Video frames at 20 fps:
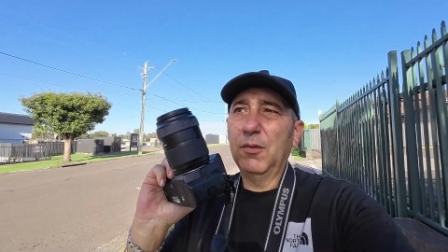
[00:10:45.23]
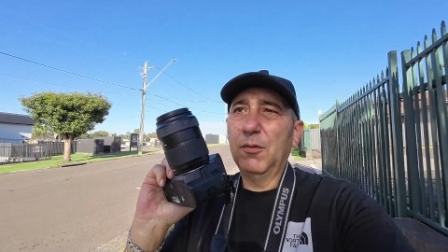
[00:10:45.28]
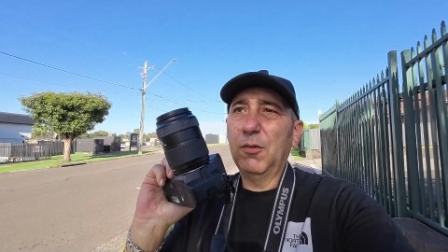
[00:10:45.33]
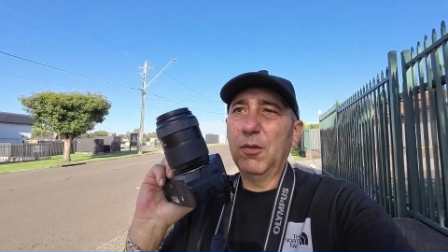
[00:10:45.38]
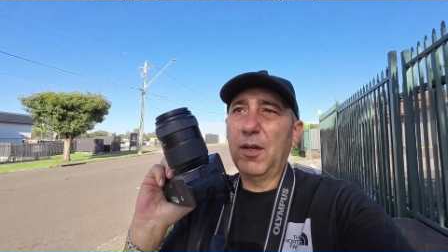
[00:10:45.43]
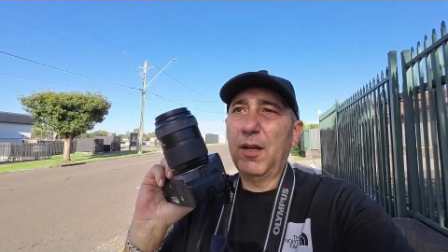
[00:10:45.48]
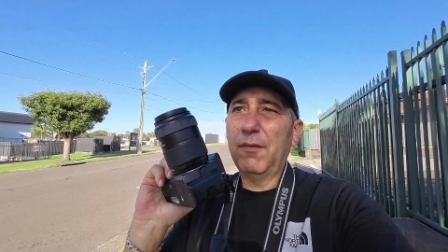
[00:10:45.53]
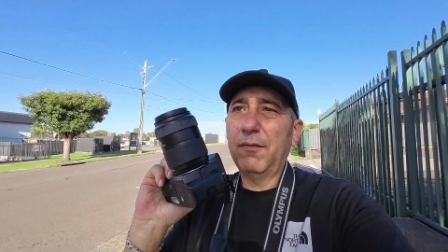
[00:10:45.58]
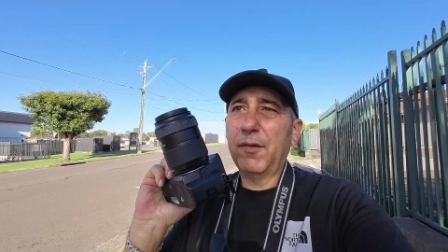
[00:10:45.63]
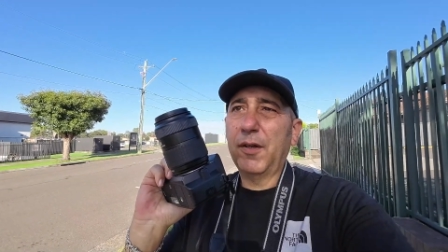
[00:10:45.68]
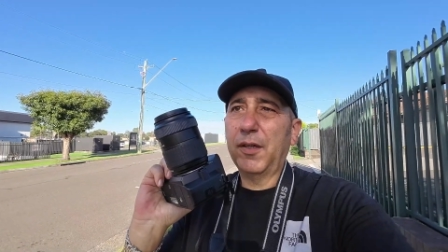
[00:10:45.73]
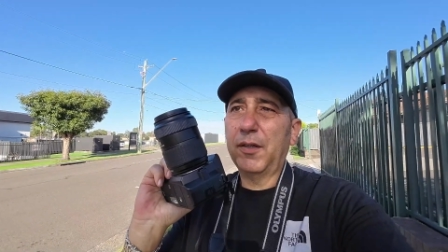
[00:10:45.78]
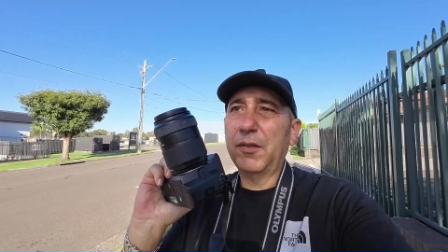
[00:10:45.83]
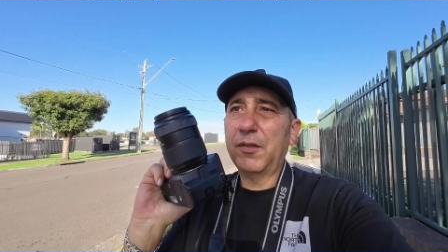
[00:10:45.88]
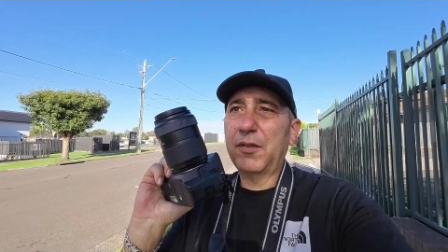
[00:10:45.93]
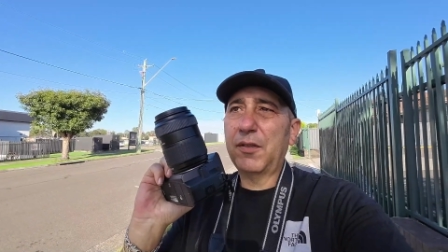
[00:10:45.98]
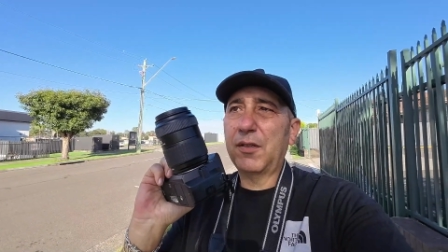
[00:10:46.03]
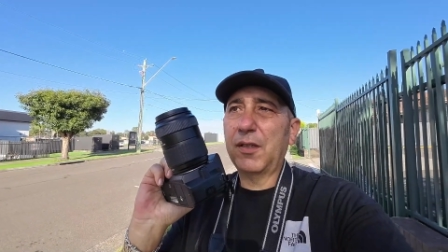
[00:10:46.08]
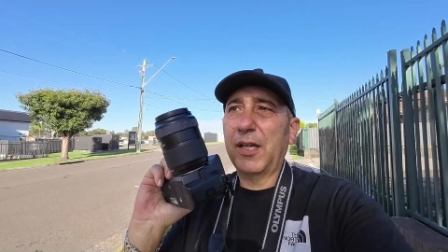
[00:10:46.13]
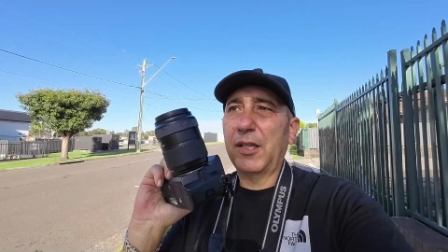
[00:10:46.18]

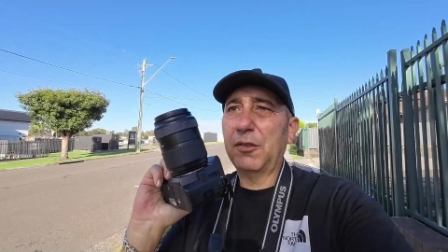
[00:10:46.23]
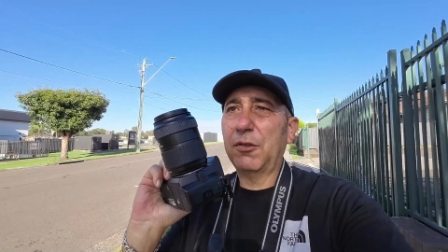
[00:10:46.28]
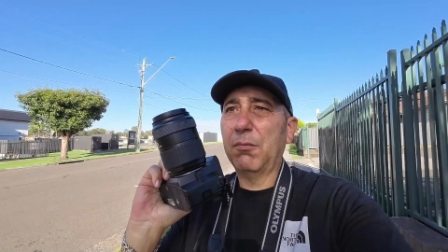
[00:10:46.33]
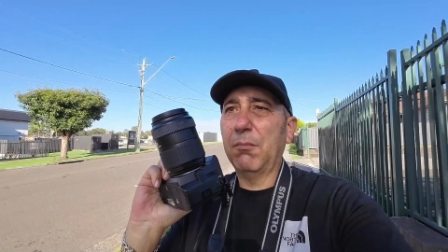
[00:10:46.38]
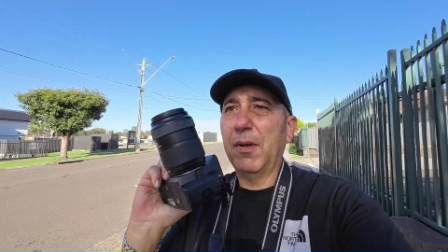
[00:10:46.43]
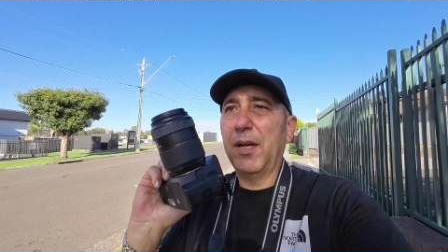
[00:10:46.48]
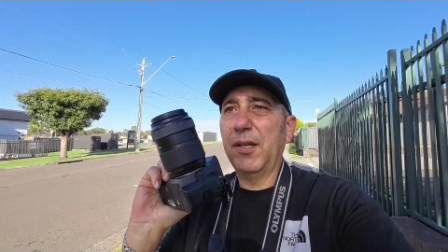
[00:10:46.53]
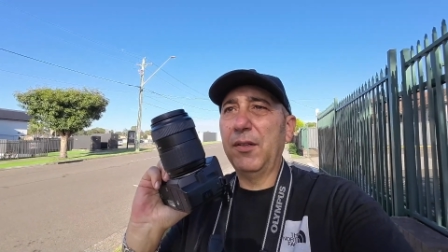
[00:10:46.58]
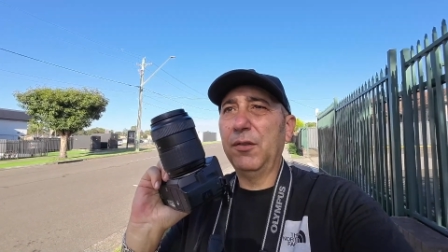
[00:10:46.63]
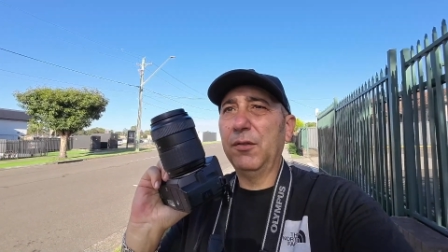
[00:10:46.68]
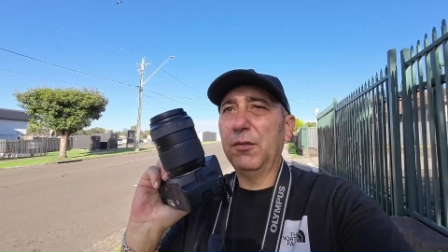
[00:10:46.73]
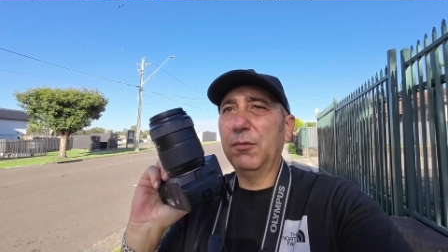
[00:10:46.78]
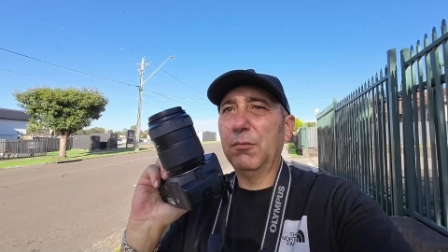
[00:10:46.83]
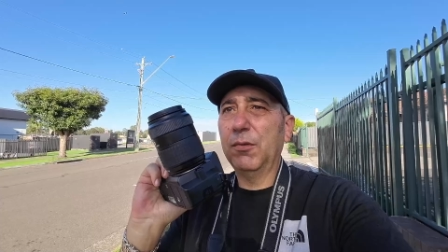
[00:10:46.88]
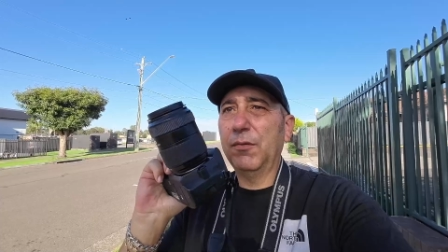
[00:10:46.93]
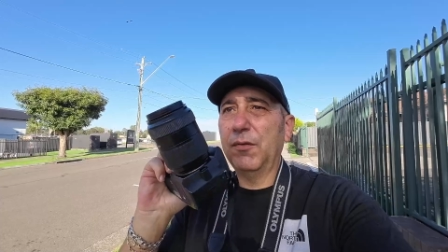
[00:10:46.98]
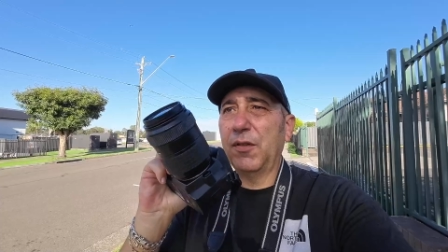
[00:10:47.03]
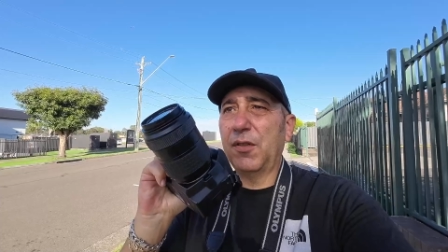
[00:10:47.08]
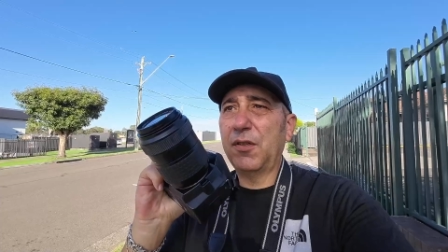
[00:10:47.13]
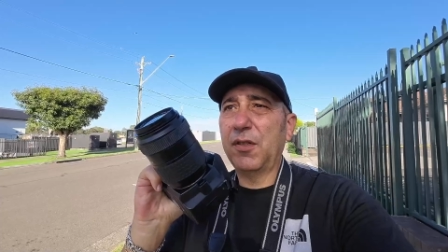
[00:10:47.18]
autofocus slash manual
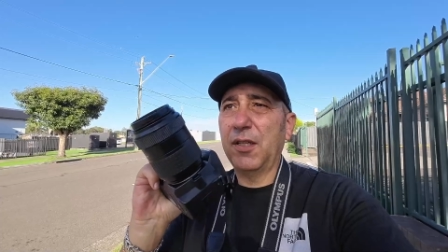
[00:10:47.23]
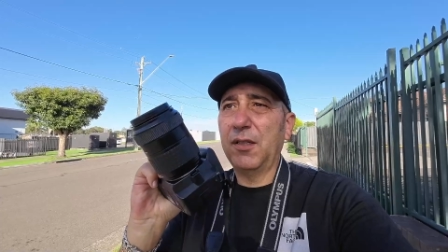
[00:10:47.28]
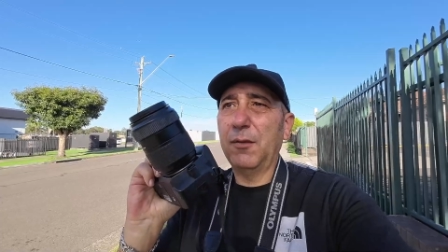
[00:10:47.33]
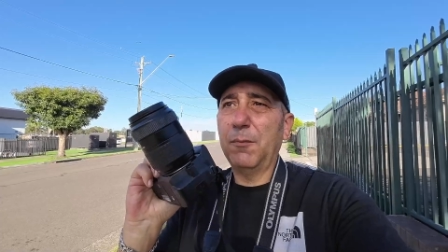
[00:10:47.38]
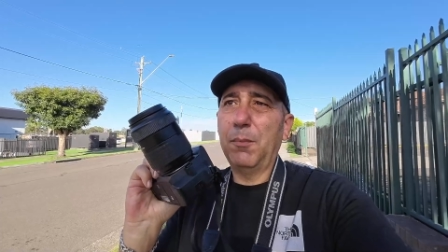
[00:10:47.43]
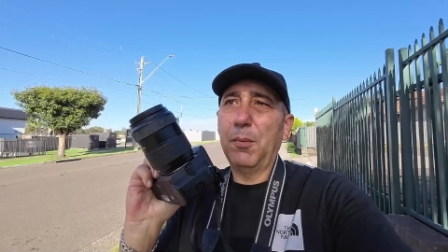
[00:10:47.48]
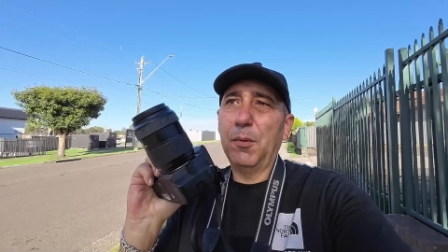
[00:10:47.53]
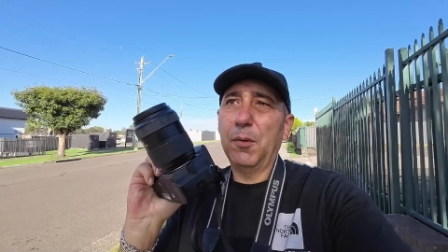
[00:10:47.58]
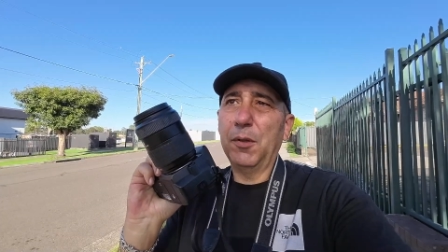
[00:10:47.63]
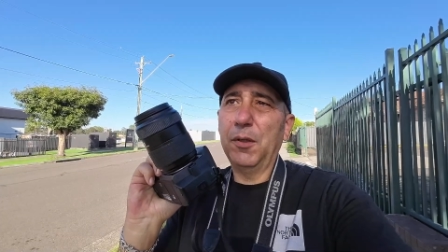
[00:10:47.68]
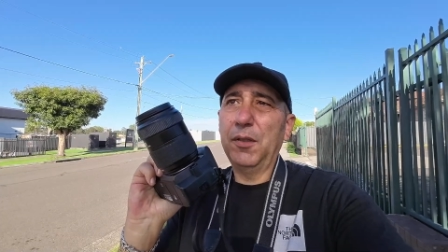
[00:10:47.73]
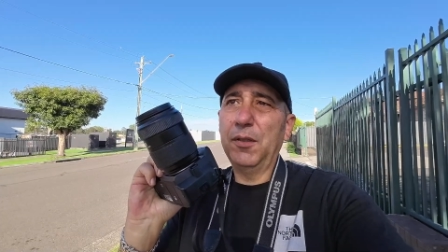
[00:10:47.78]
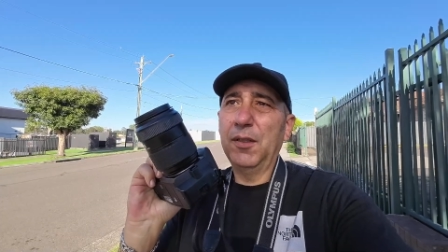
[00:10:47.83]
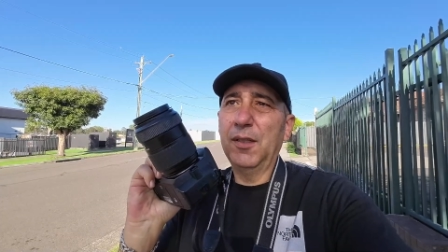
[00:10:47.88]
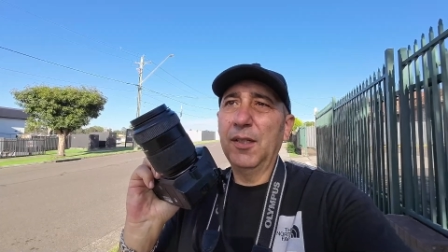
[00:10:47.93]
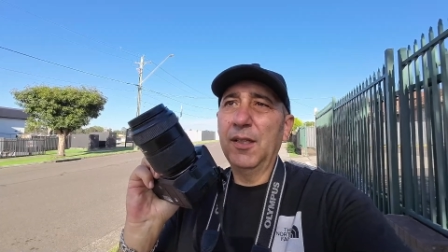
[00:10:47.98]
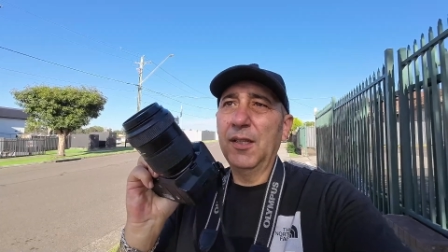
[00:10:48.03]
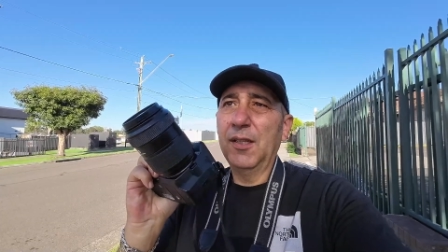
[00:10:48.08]
with the center point.